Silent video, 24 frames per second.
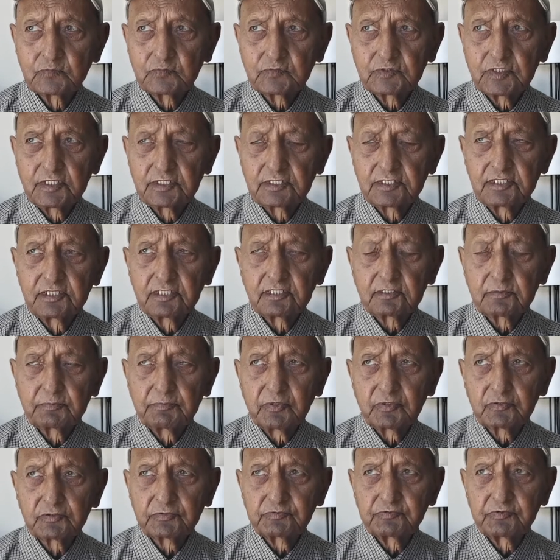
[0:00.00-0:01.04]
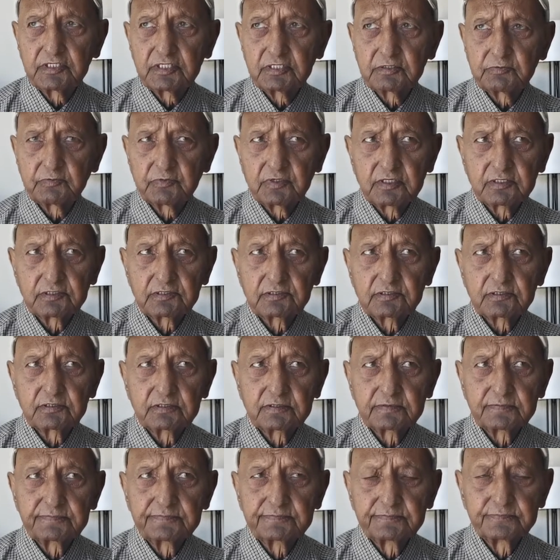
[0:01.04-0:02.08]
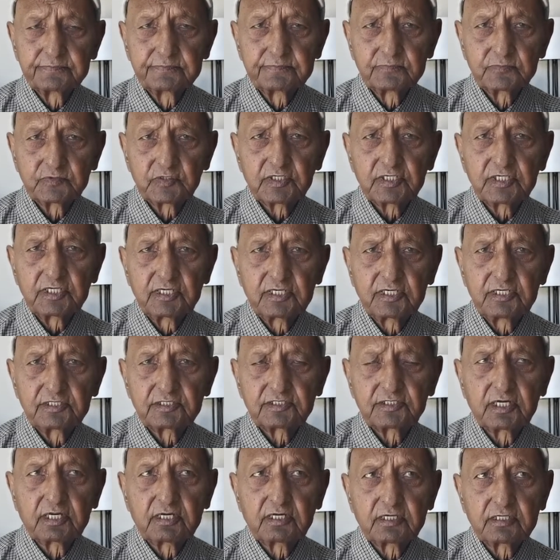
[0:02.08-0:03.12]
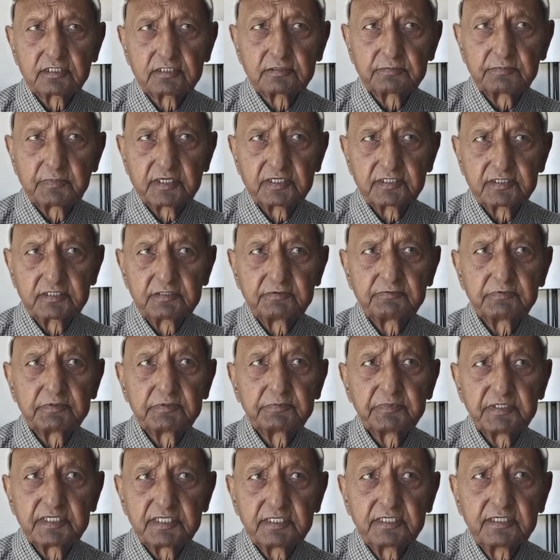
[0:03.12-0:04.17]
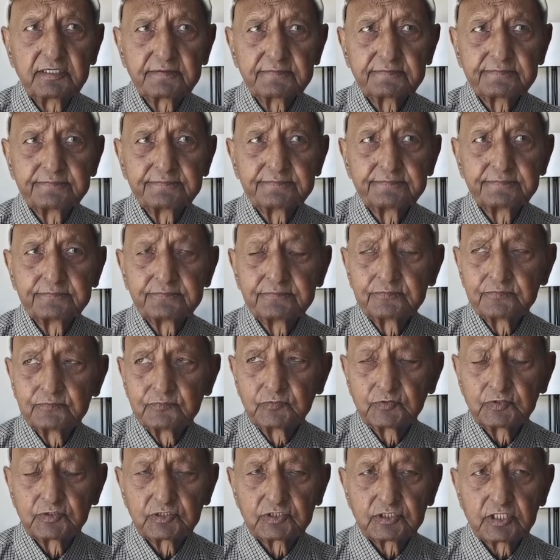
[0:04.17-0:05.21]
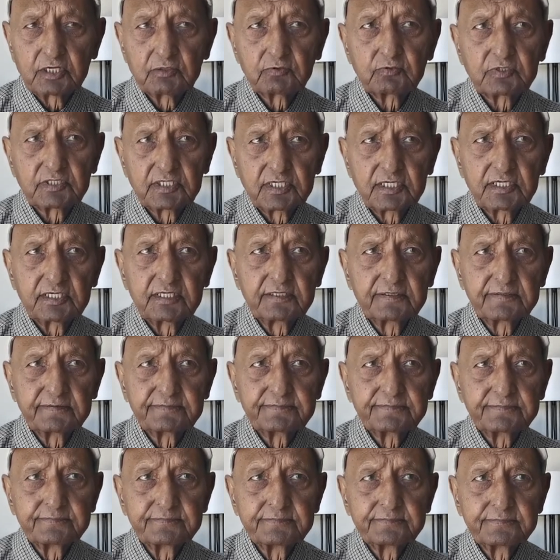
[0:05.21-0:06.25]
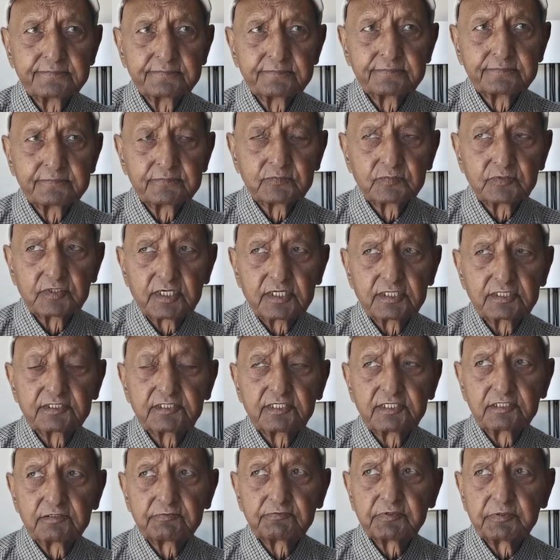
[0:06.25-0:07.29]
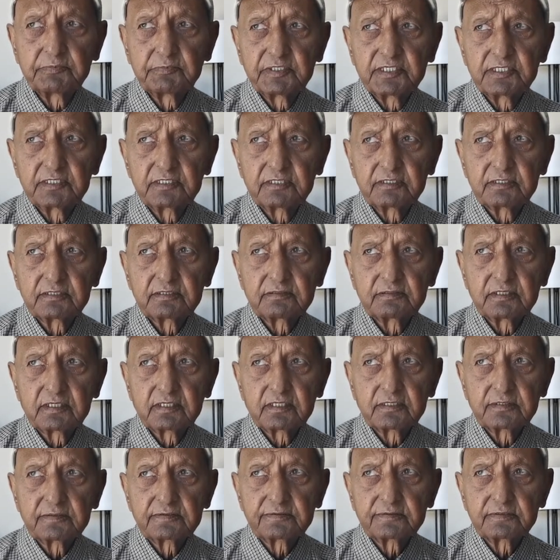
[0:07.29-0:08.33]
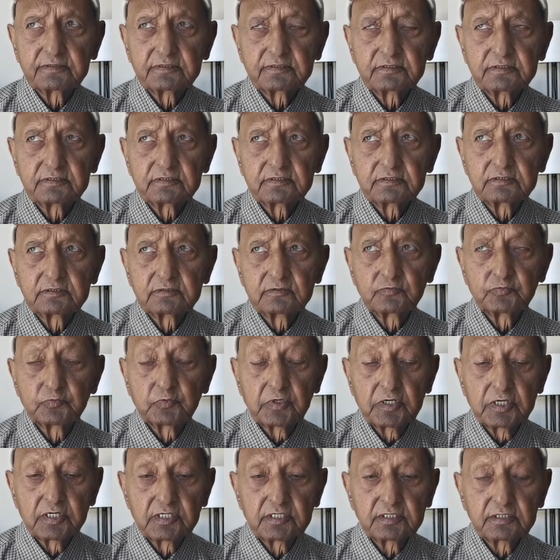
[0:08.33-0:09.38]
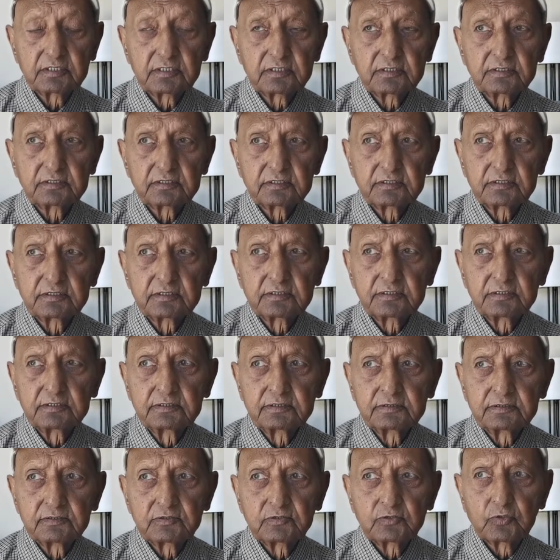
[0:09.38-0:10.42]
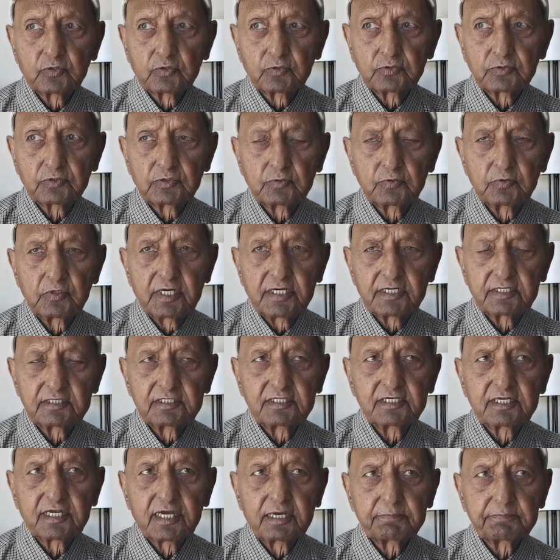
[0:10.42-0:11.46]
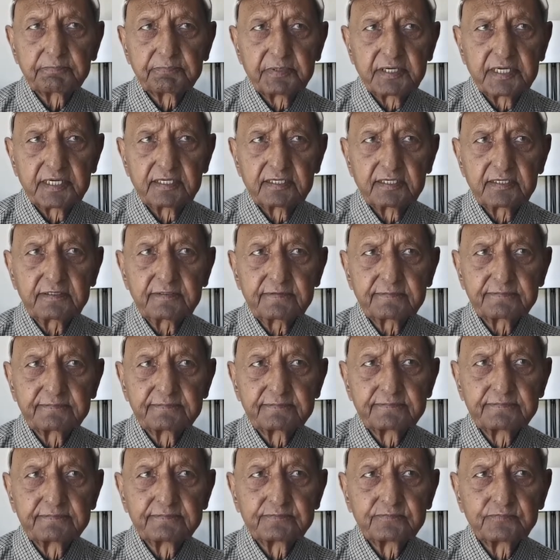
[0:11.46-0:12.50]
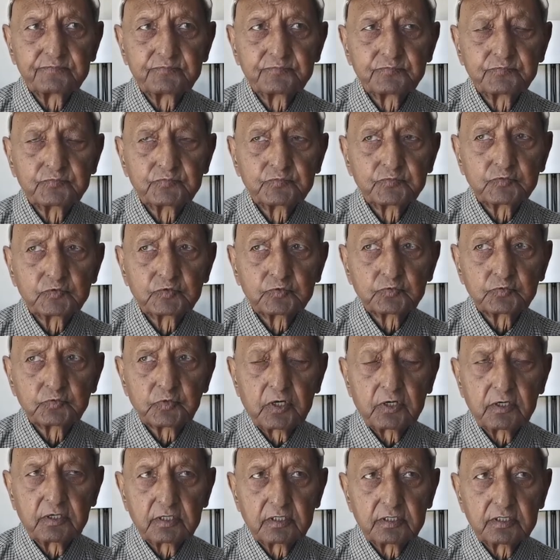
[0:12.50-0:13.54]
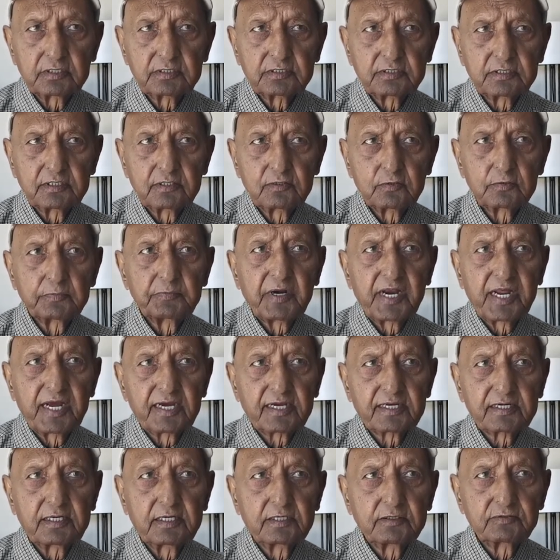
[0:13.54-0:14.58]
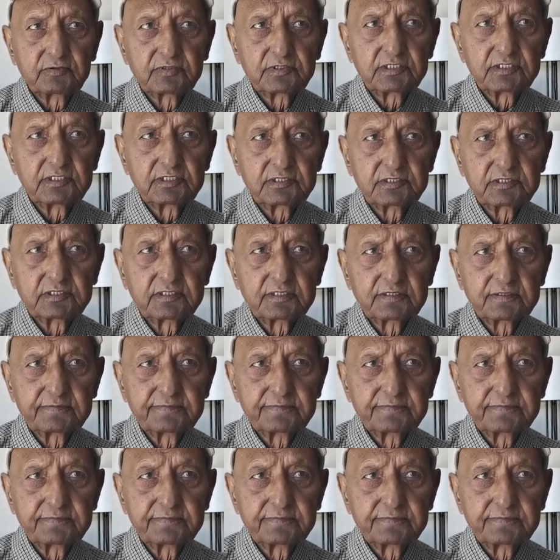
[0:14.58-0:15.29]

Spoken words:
and the atmosphere was really charged by the women shouting, and these women were those who led the campaign for no black houses,